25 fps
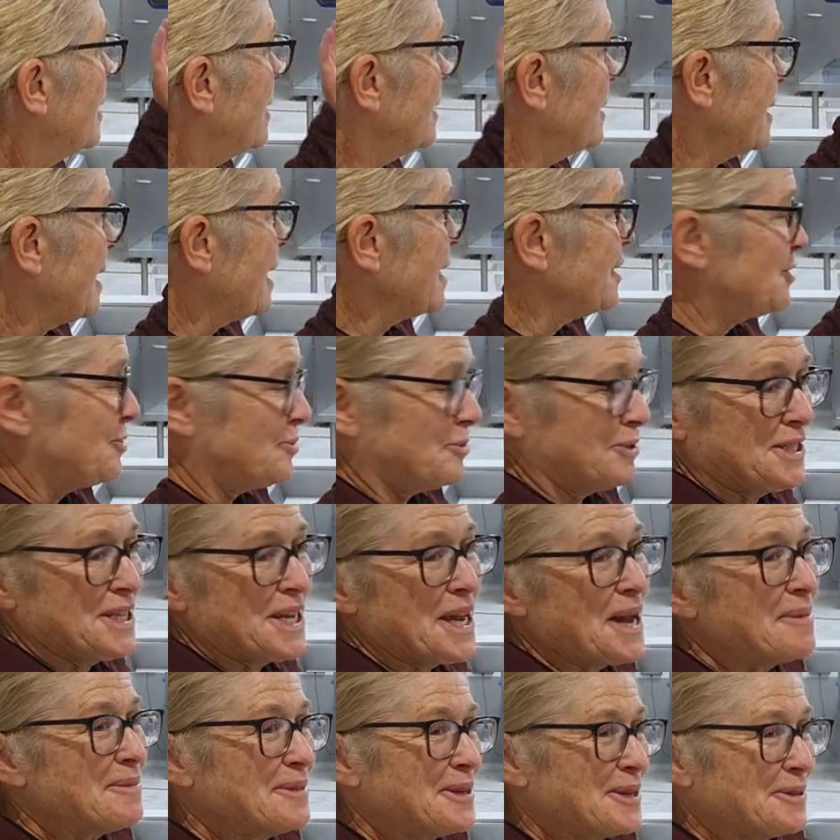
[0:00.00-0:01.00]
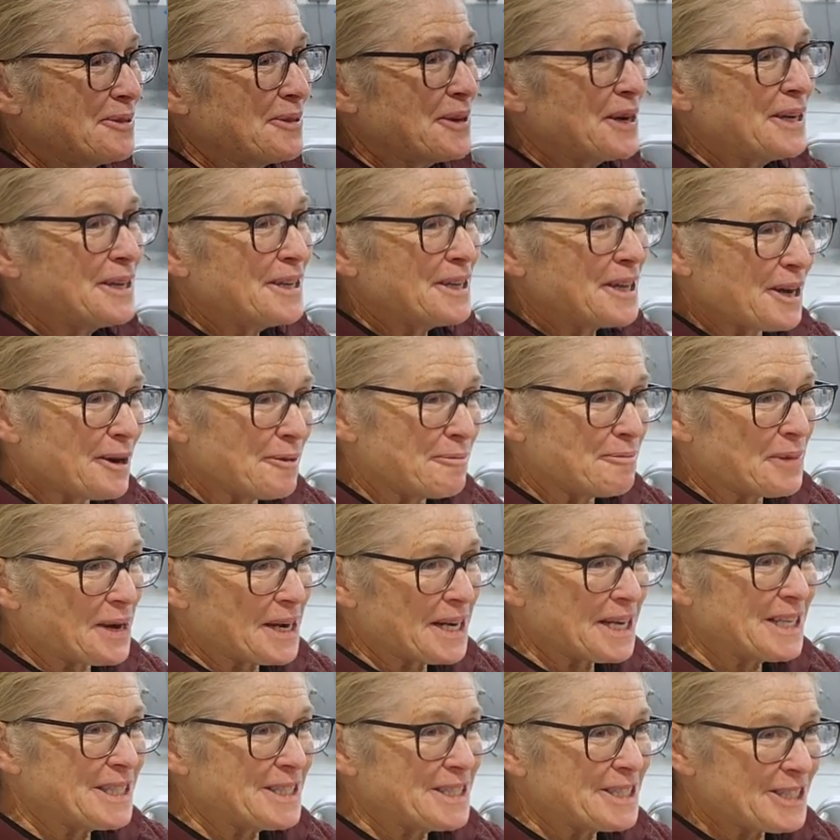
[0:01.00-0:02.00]
And that's what's happening right now.
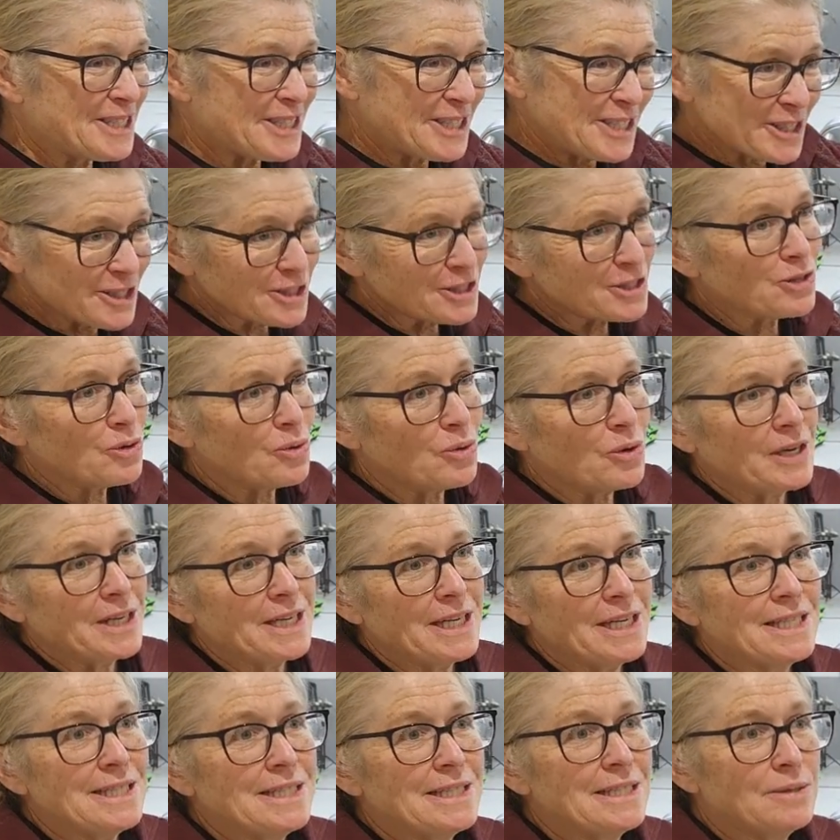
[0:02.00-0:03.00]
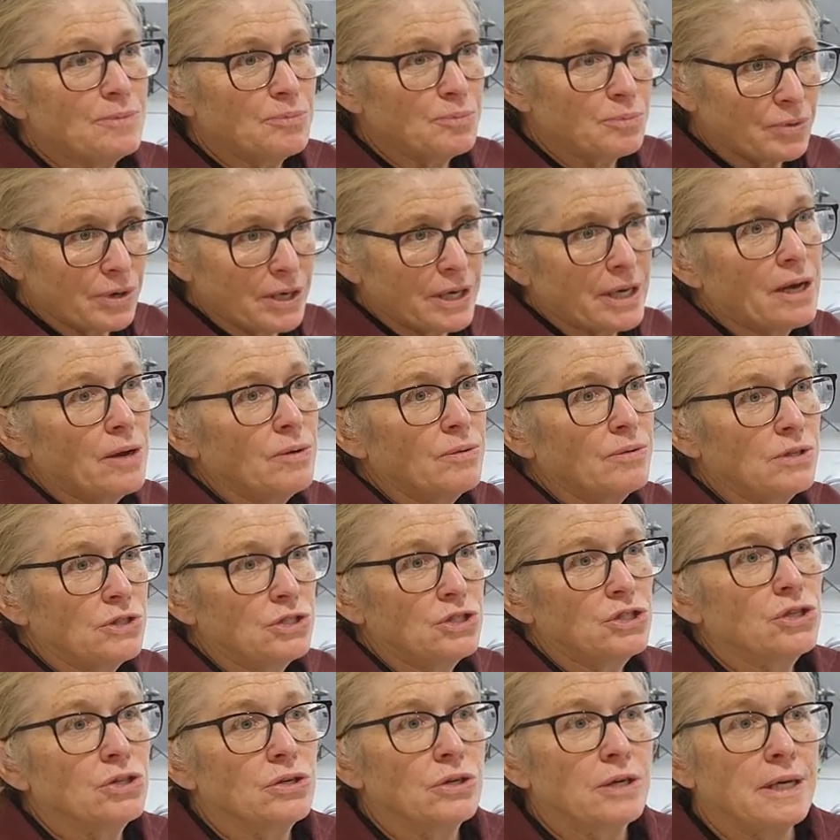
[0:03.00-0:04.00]
Mike is just going in to bring out
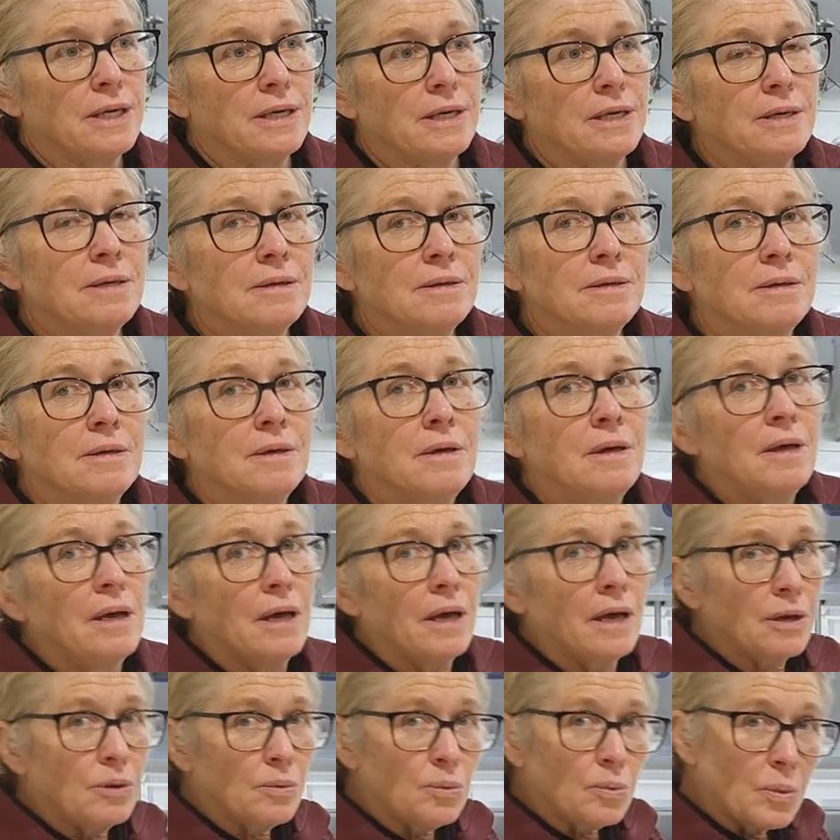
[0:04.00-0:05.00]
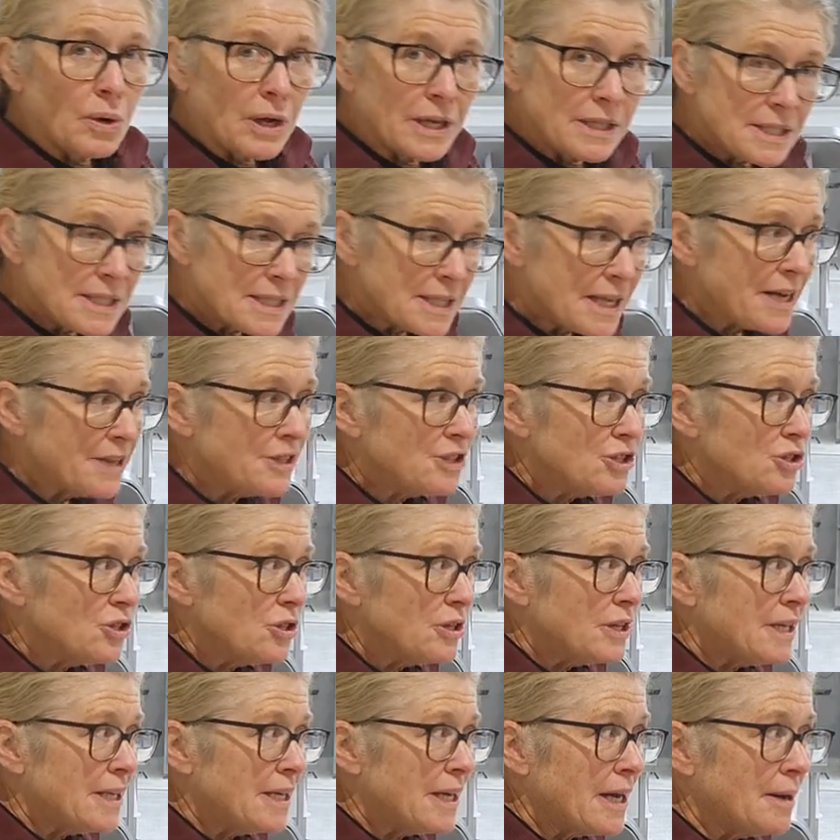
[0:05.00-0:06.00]
the jerky. And once that
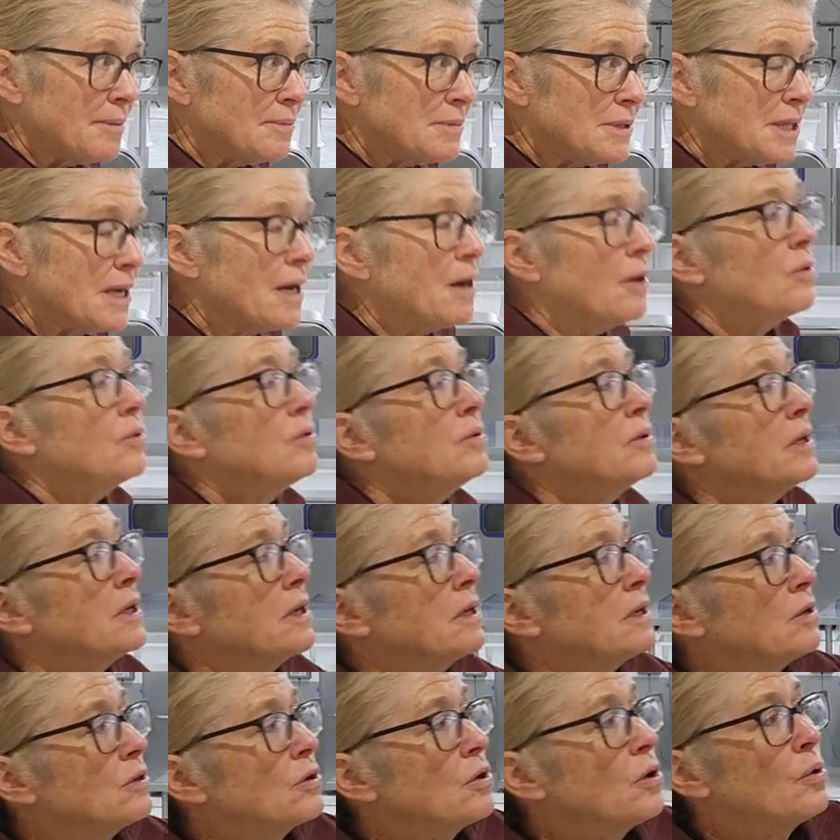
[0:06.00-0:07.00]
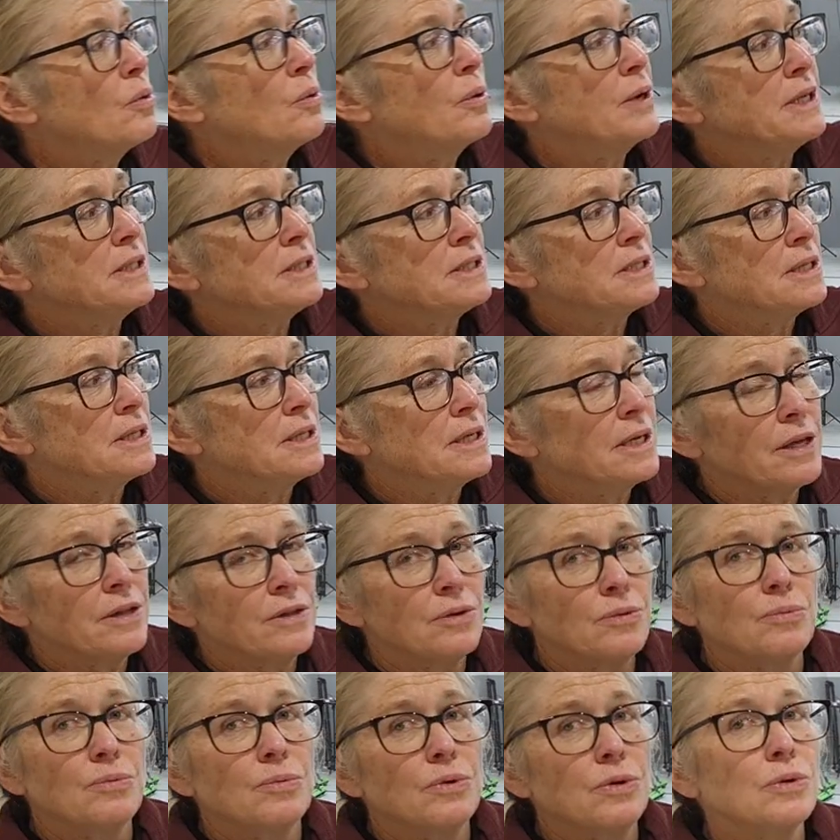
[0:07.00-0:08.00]
jerky comes out, it'll go into the
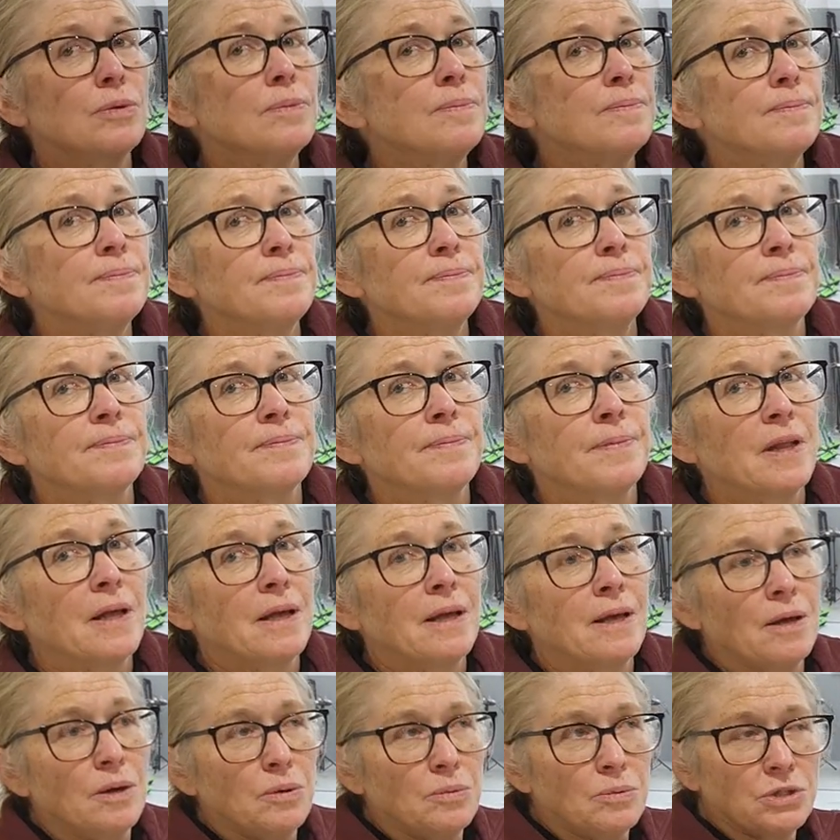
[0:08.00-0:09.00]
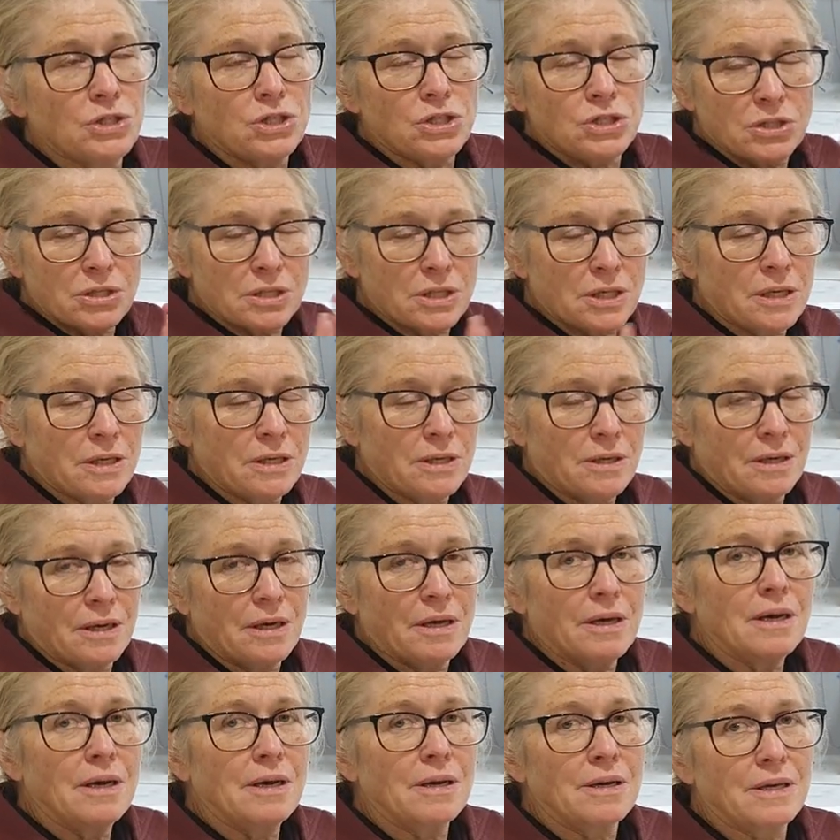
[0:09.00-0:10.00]
other room, which is a
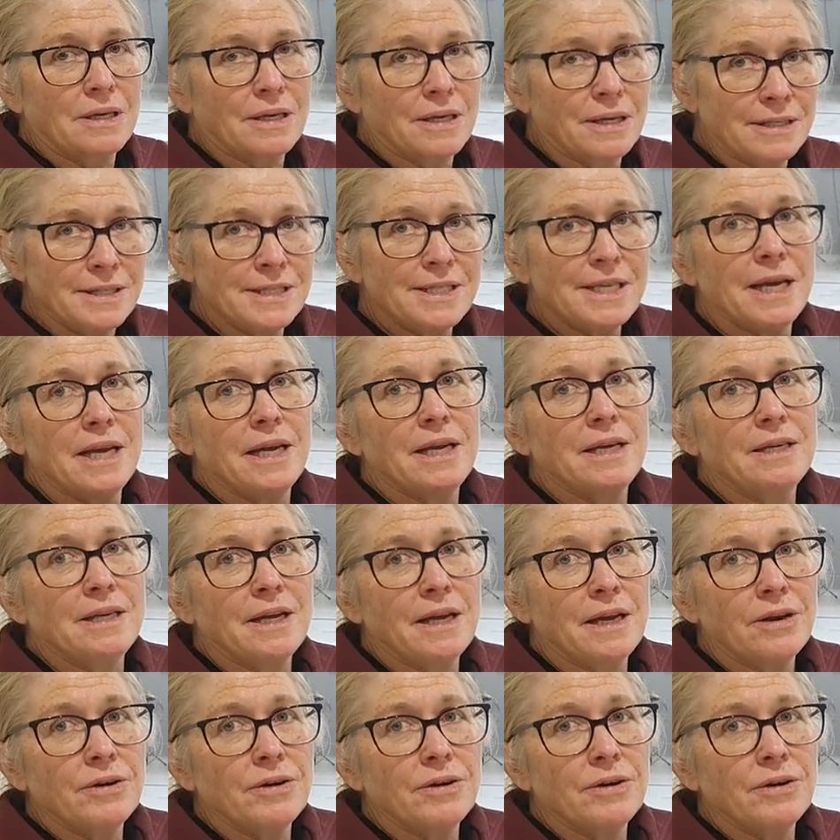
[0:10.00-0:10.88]
contained